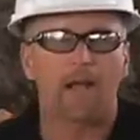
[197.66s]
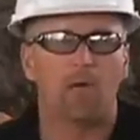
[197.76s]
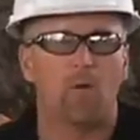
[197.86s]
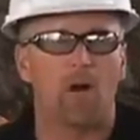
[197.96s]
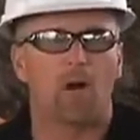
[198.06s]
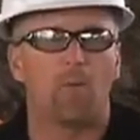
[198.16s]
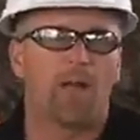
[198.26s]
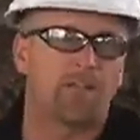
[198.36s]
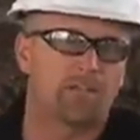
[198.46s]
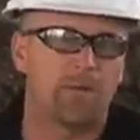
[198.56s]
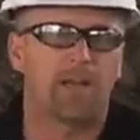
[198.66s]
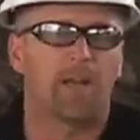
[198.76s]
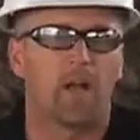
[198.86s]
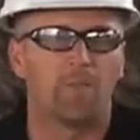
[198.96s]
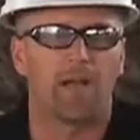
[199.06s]
I can walk away and somebody
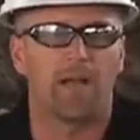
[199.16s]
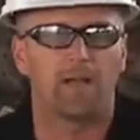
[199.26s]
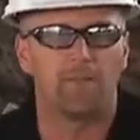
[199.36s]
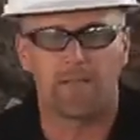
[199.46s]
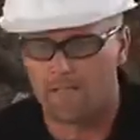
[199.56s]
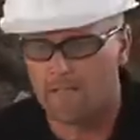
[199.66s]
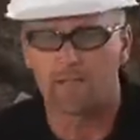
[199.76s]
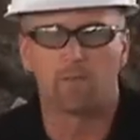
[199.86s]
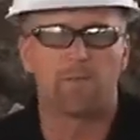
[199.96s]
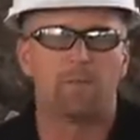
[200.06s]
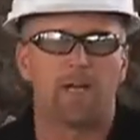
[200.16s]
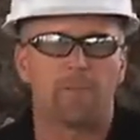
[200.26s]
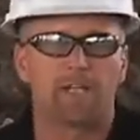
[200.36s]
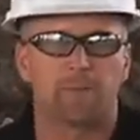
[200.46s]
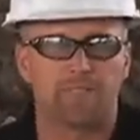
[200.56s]
can come behind me, read my
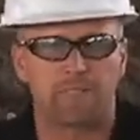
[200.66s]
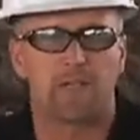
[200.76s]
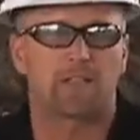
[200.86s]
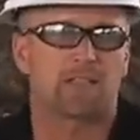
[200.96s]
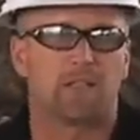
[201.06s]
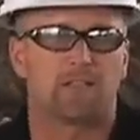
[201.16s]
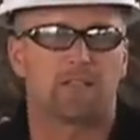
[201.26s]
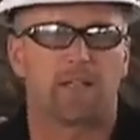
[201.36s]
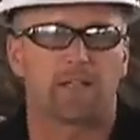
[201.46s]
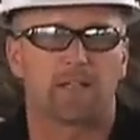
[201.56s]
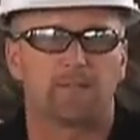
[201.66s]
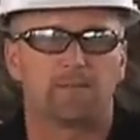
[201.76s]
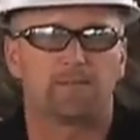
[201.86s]
measurements and cut the studs to length.